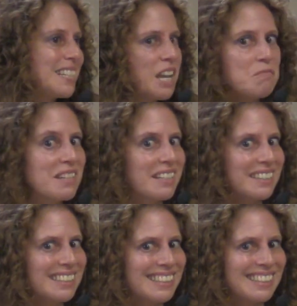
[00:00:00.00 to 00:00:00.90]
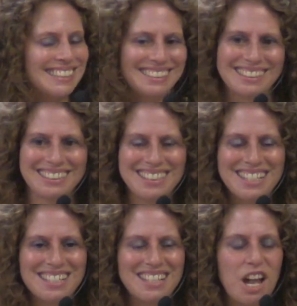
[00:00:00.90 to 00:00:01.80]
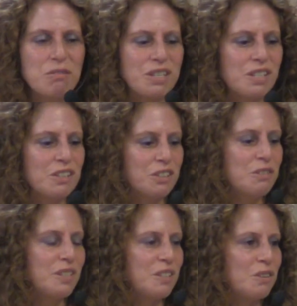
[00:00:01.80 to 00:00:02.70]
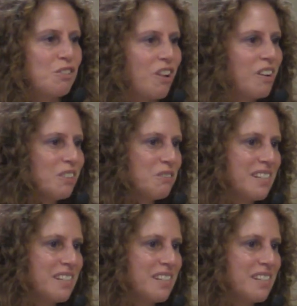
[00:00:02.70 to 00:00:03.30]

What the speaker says: same thing. I was still using those childhood